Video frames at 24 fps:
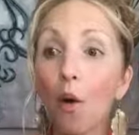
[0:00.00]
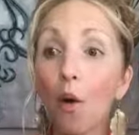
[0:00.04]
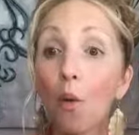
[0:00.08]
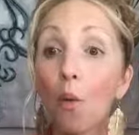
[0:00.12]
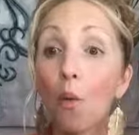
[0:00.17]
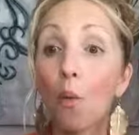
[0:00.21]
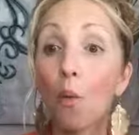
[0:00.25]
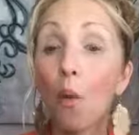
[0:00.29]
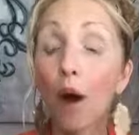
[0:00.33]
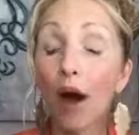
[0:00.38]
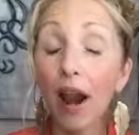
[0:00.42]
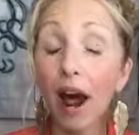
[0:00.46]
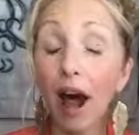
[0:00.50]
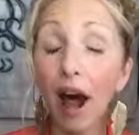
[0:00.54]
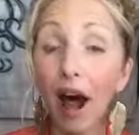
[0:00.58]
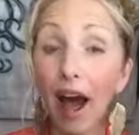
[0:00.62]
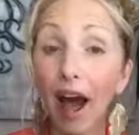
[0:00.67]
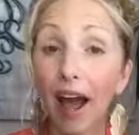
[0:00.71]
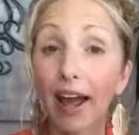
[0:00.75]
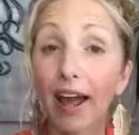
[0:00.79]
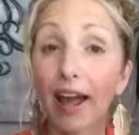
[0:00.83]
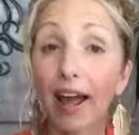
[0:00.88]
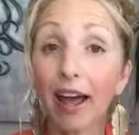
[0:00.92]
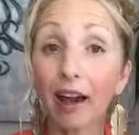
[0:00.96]
What
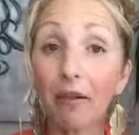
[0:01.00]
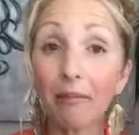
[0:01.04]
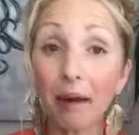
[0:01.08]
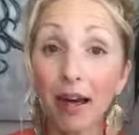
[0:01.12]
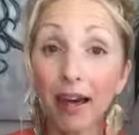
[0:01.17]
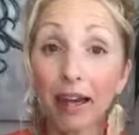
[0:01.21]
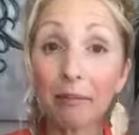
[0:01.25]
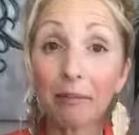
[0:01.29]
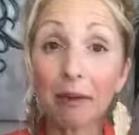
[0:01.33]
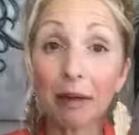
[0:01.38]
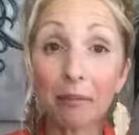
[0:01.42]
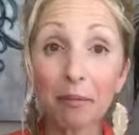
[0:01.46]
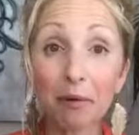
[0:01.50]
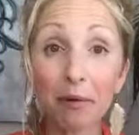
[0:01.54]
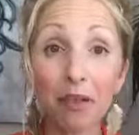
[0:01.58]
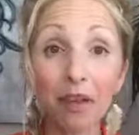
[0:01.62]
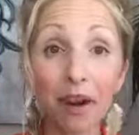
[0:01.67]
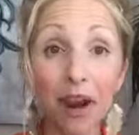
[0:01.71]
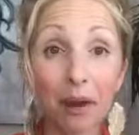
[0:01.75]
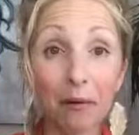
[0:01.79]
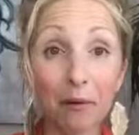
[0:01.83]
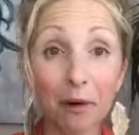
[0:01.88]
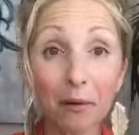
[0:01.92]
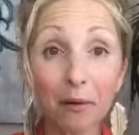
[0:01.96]
I and many people
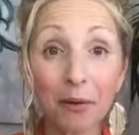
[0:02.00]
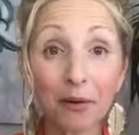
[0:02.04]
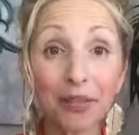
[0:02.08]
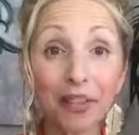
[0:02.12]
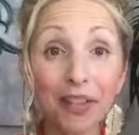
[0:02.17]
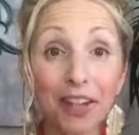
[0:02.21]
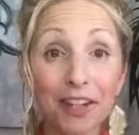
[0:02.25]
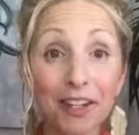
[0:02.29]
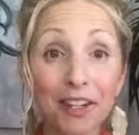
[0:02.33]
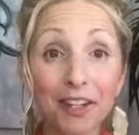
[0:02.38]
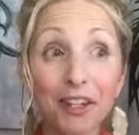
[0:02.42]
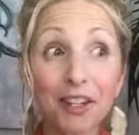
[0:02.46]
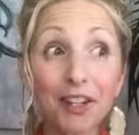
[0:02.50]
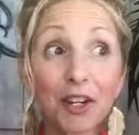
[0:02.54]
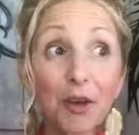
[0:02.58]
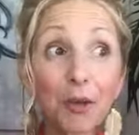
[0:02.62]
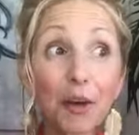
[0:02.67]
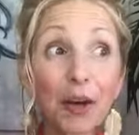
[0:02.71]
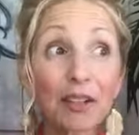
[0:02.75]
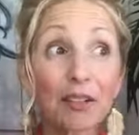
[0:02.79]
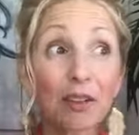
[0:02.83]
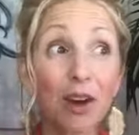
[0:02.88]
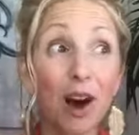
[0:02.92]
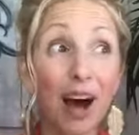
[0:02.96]
that I work with need to do
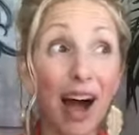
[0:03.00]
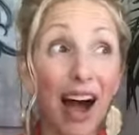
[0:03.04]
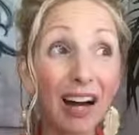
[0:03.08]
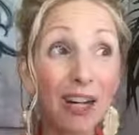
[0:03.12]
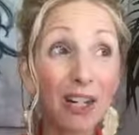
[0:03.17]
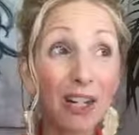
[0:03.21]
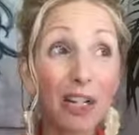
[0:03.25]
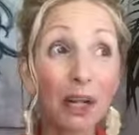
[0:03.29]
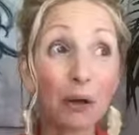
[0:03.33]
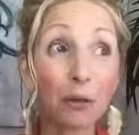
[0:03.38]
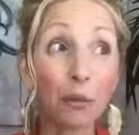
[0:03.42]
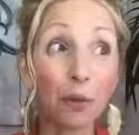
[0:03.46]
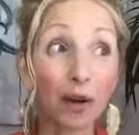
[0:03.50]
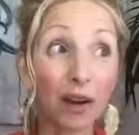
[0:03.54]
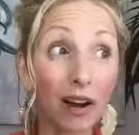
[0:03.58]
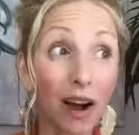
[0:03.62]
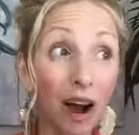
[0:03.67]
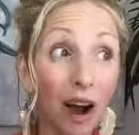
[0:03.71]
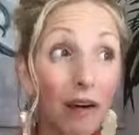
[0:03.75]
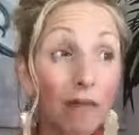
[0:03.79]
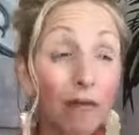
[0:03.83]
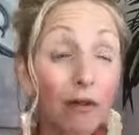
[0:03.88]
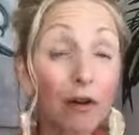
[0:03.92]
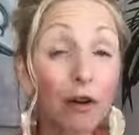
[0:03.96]
is actually
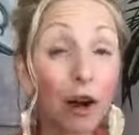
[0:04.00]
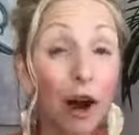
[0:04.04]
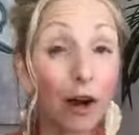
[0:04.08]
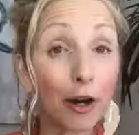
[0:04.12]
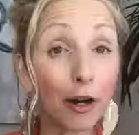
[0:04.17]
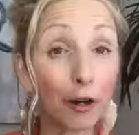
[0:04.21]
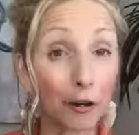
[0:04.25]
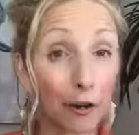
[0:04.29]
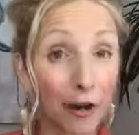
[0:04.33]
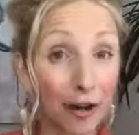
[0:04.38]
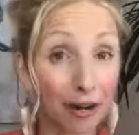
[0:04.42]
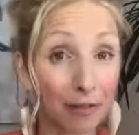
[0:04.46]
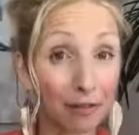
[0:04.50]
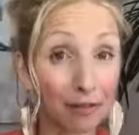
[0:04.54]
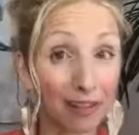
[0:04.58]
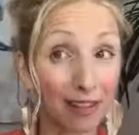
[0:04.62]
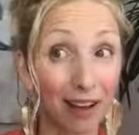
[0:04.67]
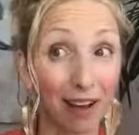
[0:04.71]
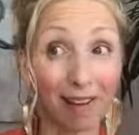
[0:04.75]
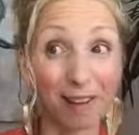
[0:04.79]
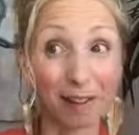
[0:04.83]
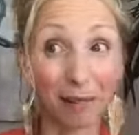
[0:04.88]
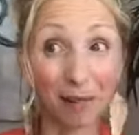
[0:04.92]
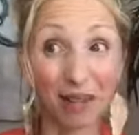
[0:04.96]
recover our creative
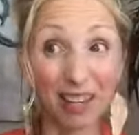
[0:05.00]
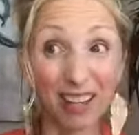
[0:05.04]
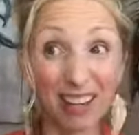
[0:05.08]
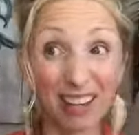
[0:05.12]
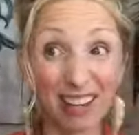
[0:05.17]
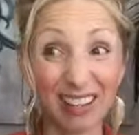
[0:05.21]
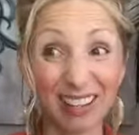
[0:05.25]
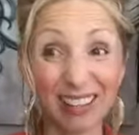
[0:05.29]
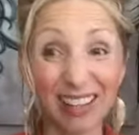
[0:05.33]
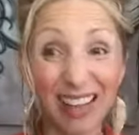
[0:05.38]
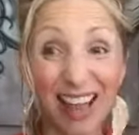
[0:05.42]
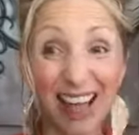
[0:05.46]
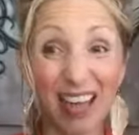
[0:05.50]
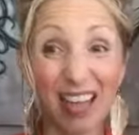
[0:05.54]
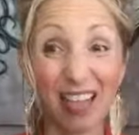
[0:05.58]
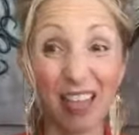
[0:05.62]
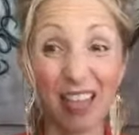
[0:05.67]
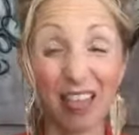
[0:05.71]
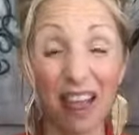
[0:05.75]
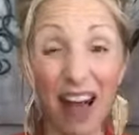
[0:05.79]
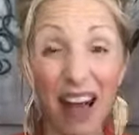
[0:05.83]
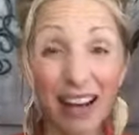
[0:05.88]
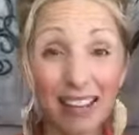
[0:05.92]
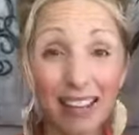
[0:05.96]
selves, because
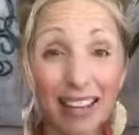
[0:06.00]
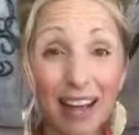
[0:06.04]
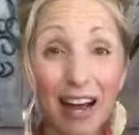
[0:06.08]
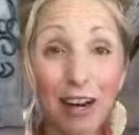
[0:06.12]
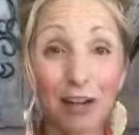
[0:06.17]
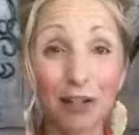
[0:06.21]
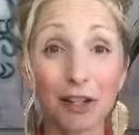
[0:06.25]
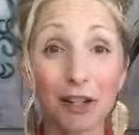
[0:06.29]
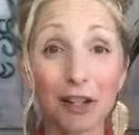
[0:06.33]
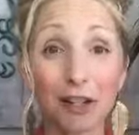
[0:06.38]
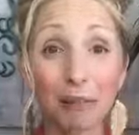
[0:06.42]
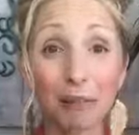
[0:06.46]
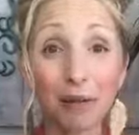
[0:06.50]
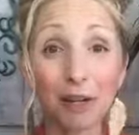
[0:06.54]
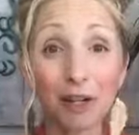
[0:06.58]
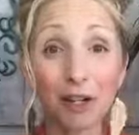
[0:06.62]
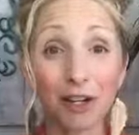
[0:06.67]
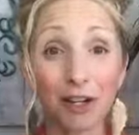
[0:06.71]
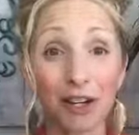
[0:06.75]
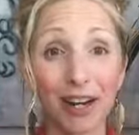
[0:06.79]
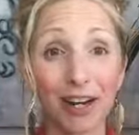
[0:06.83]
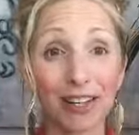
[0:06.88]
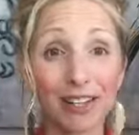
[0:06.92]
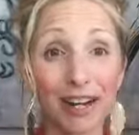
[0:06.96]
that's actually been
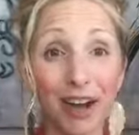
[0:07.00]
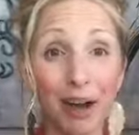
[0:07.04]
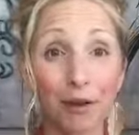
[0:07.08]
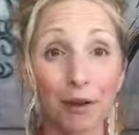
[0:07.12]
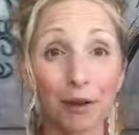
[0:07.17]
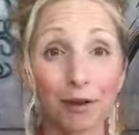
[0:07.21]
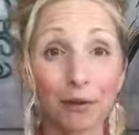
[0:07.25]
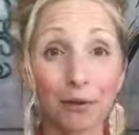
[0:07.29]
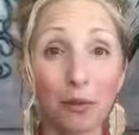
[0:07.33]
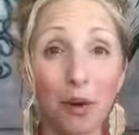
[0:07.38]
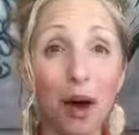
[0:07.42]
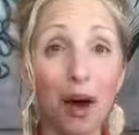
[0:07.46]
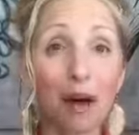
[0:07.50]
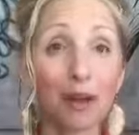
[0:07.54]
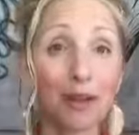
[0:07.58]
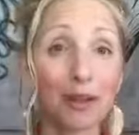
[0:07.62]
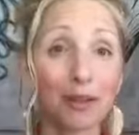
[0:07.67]
shut down as well.